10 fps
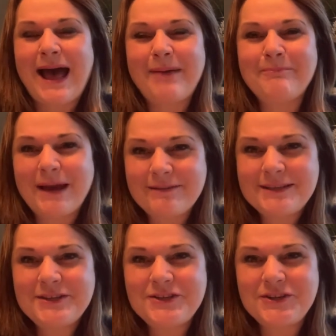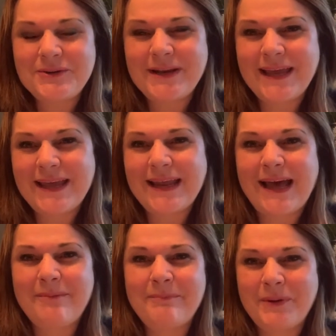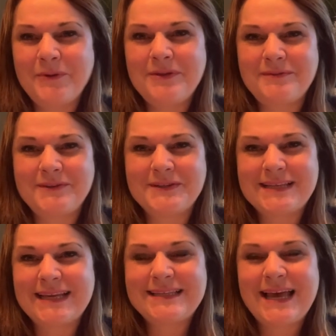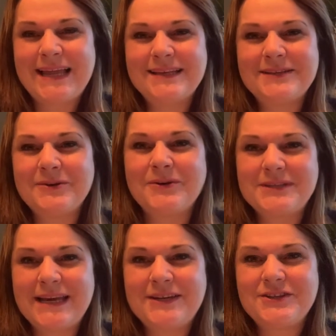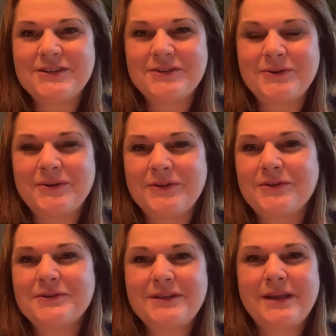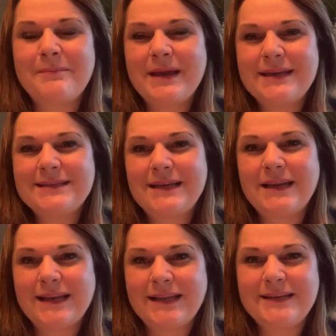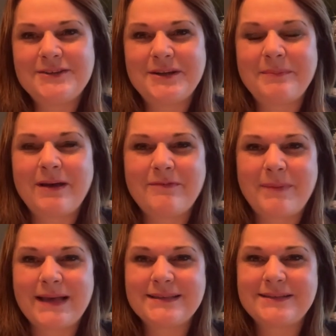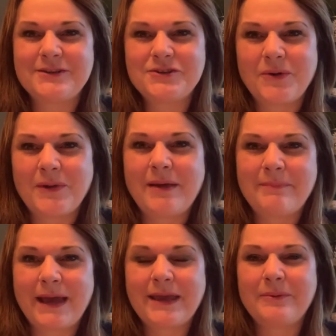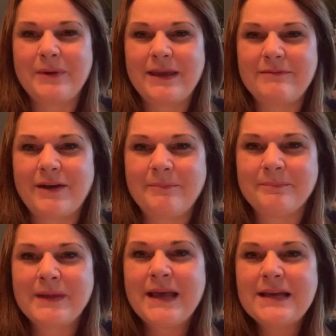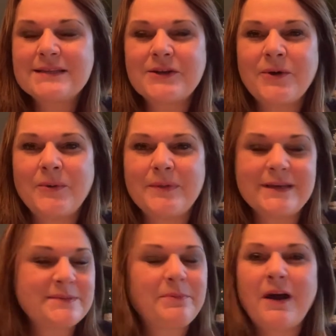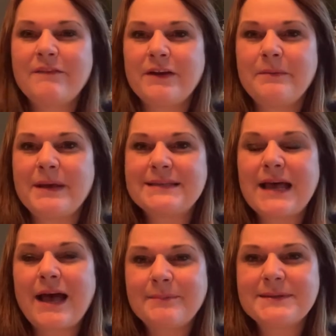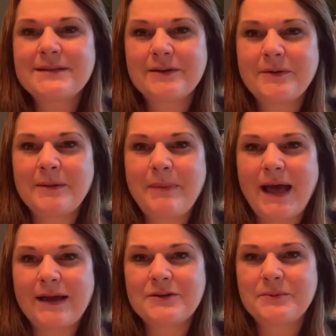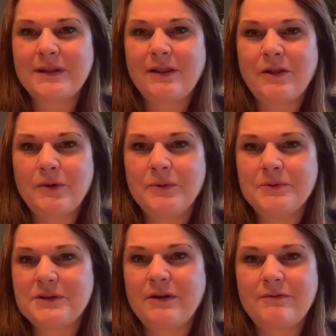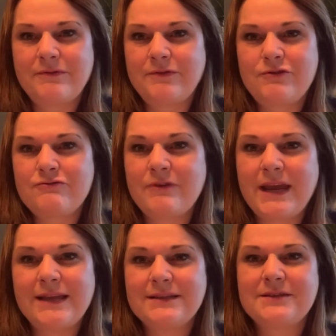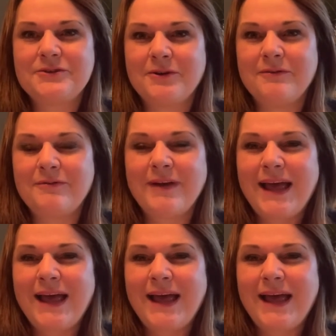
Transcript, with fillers: I'm married to Julian and both of us attend Audacious North under the amazing leadership of Pastor Joel and Becky Weaver. So this proverb is absolutely packed with loads of great stuff.